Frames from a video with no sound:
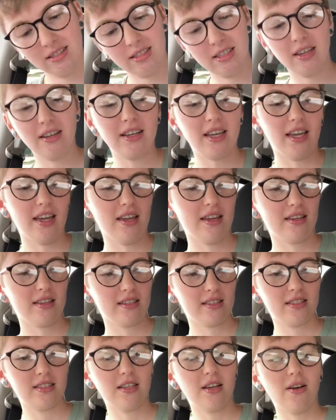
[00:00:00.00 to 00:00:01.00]
Okay,
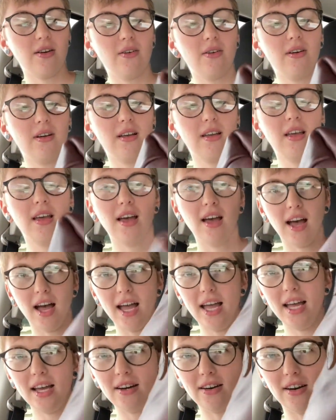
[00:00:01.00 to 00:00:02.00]
so I
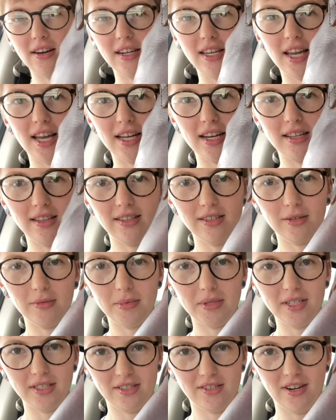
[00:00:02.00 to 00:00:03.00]
had already had a little
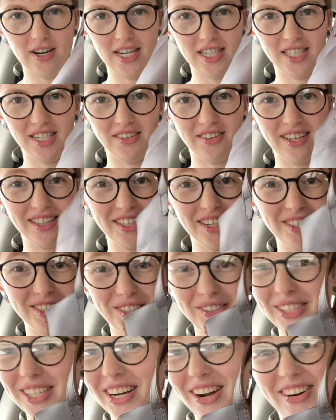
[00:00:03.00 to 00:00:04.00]
bit of scratching right there. You
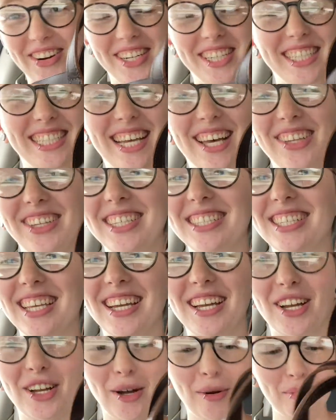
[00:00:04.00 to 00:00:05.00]
can already tell it's
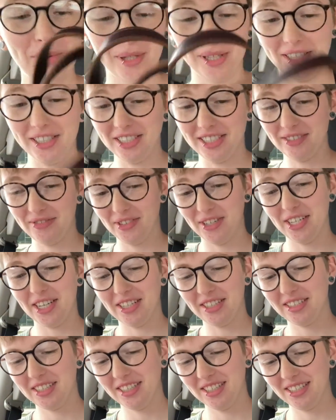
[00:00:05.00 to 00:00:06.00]
like a completely different
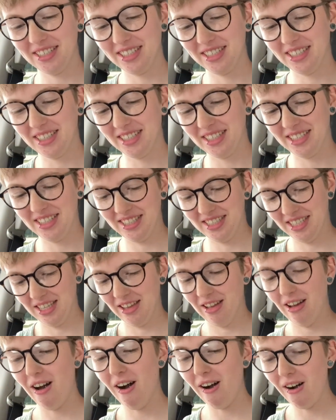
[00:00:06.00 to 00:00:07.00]
color.
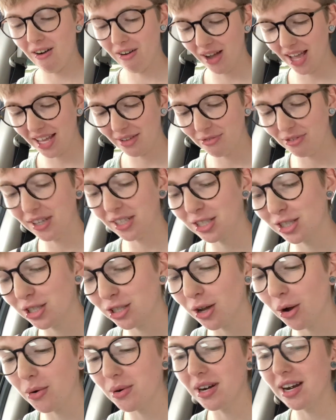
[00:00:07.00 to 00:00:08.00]
Oh, it feels
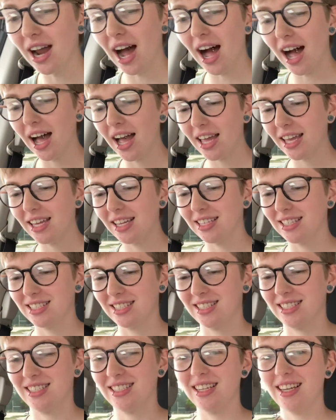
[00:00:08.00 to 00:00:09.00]
so
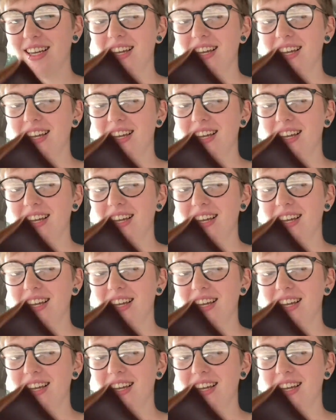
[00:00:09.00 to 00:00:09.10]
nice.